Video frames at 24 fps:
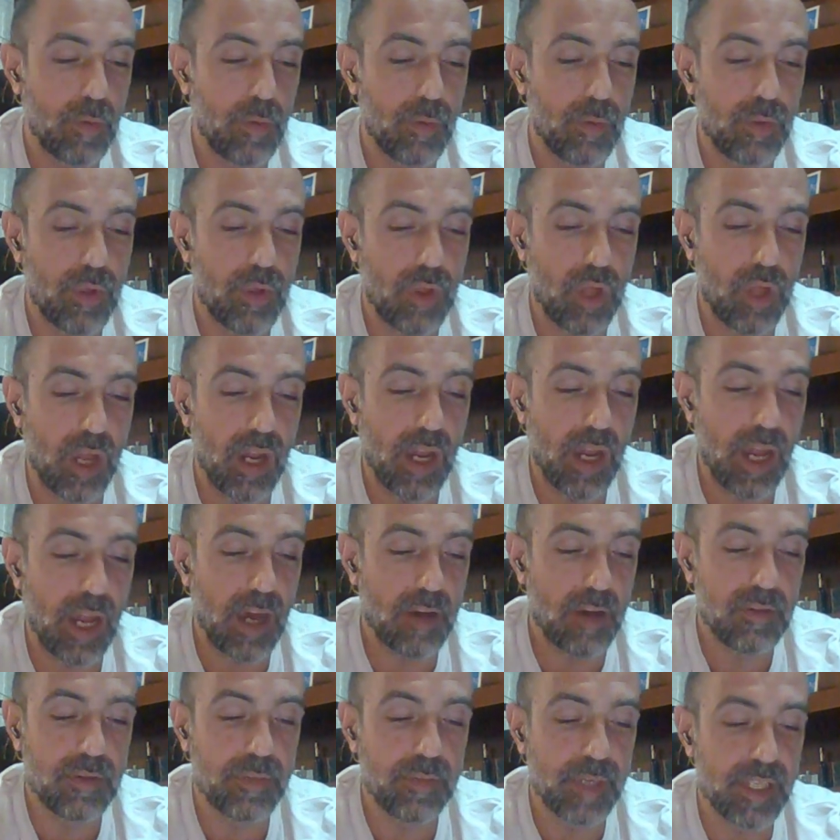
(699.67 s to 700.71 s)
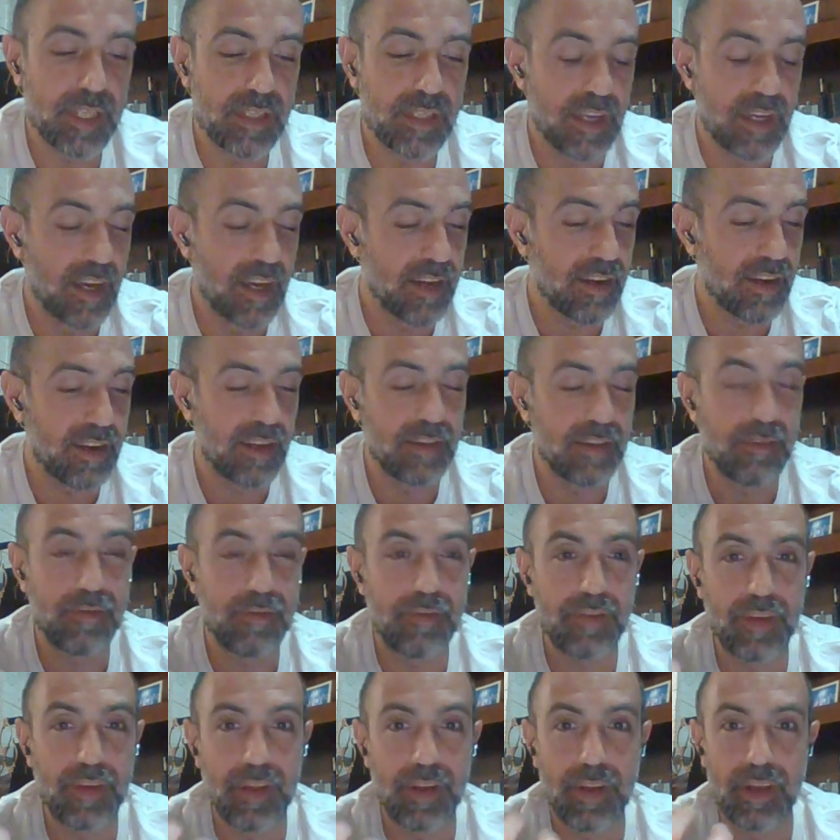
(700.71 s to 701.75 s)
which allowed me to kind of like
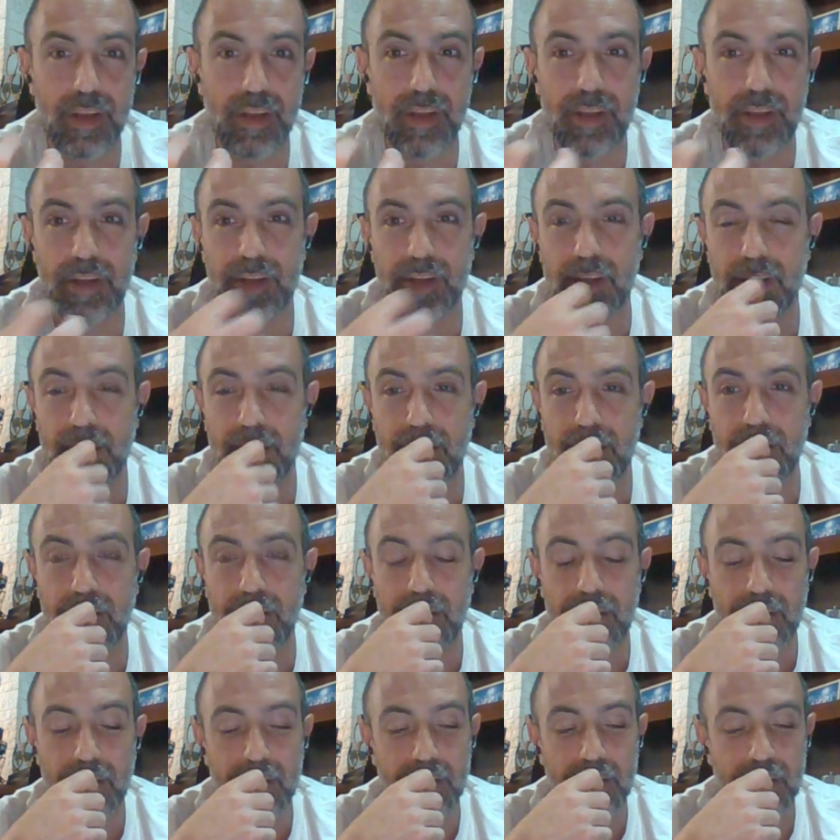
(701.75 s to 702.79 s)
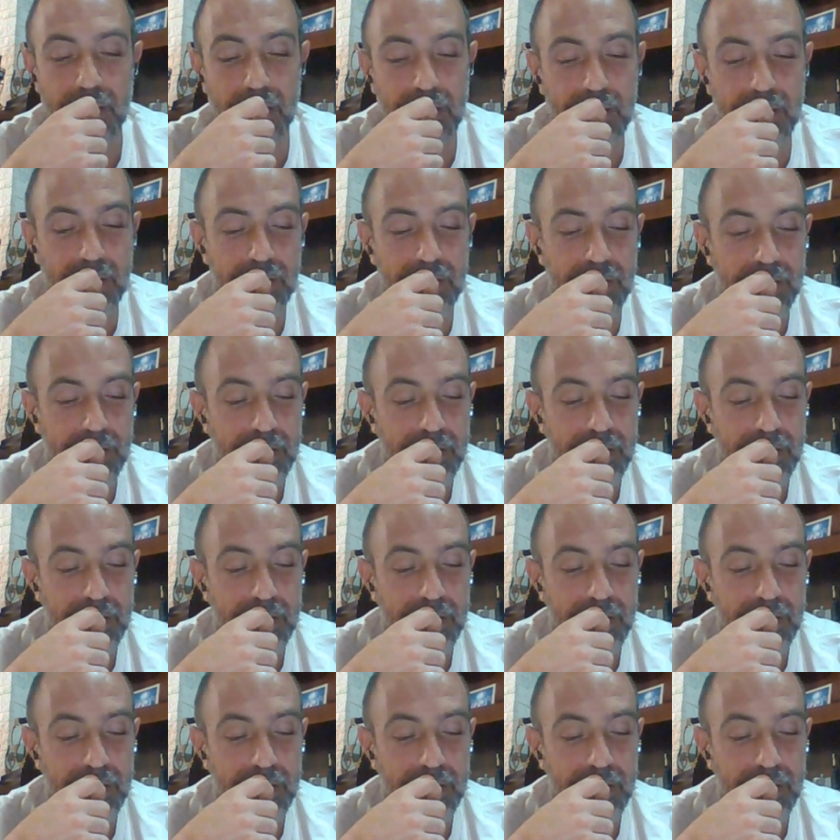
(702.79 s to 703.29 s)
feel like